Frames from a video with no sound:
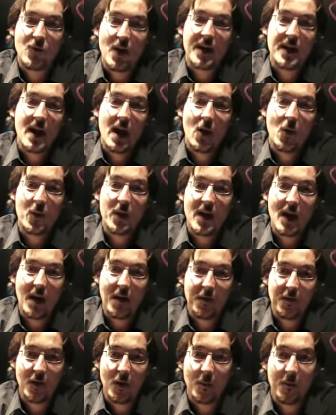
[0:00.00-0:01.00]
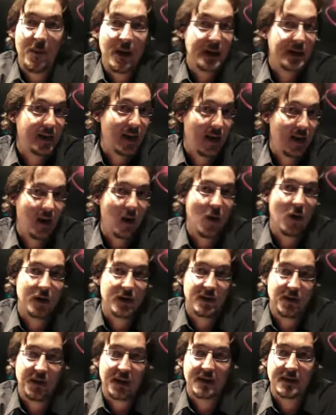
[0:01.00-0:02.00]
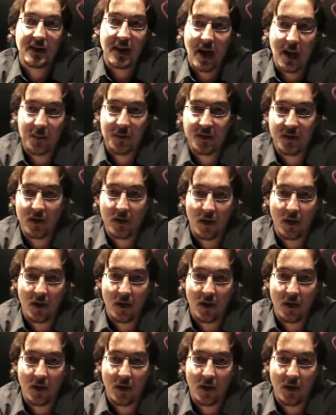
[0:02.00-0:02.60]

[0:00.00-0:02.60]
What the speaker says: Right now we have a beta on DivX Labs,